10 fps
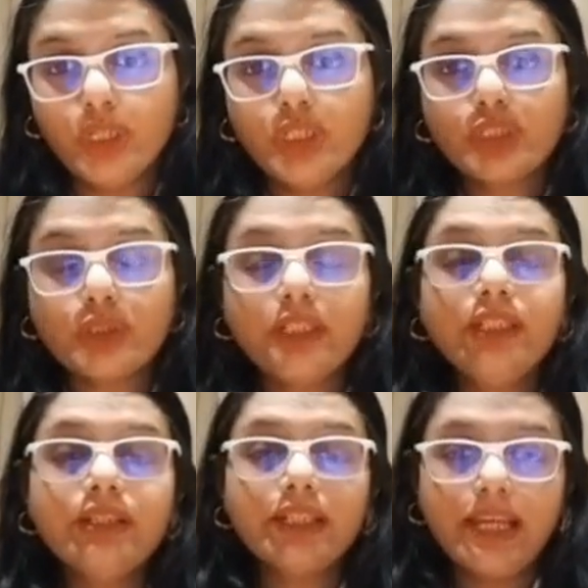So
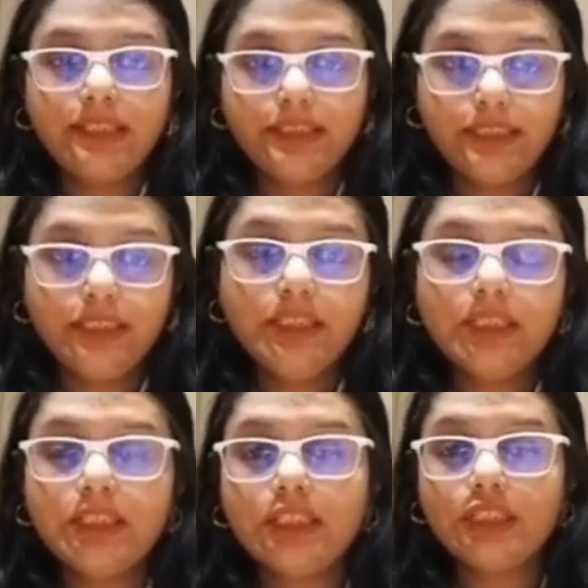in reality,
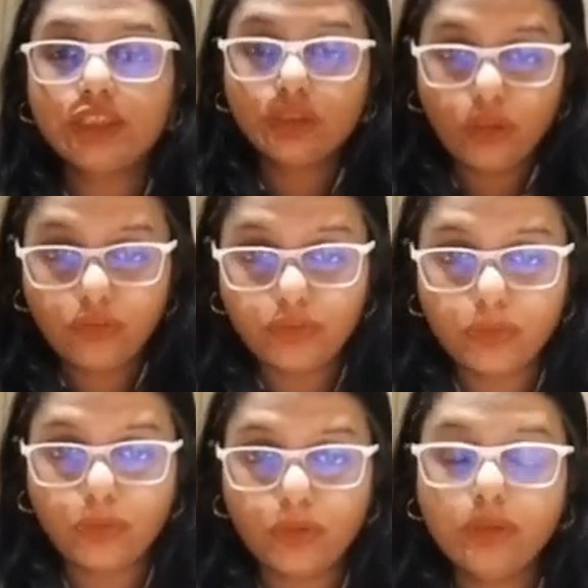it's not a
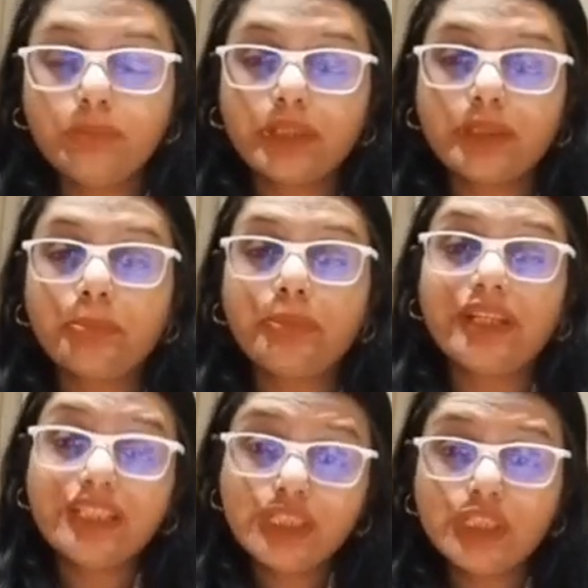football, but the
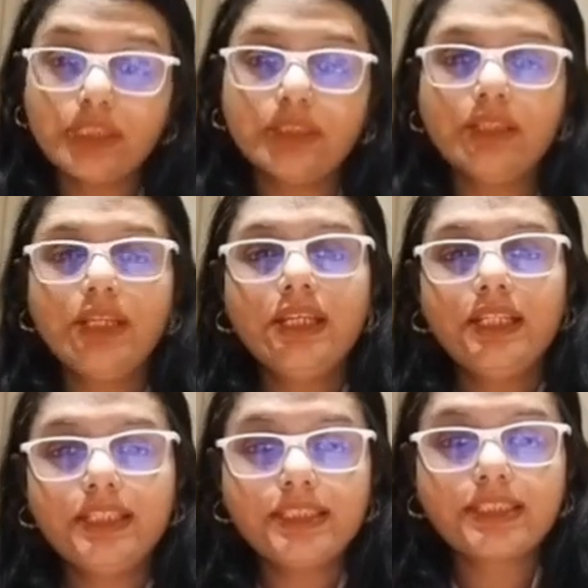prediction
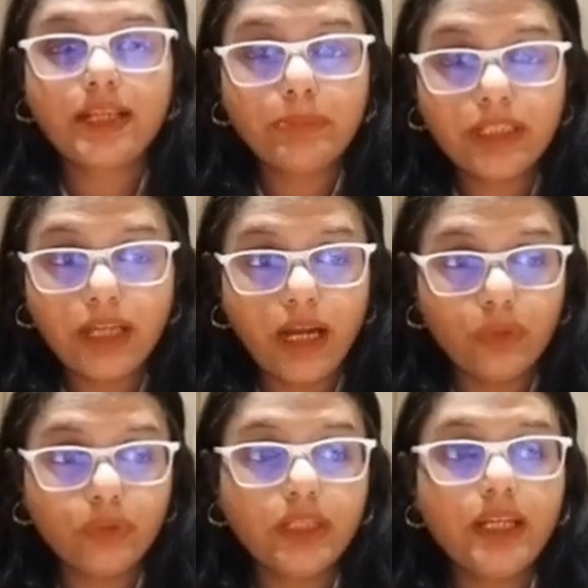is coming
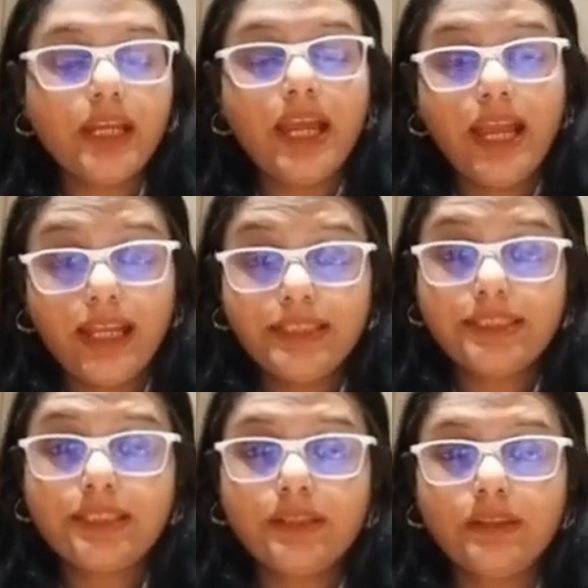out as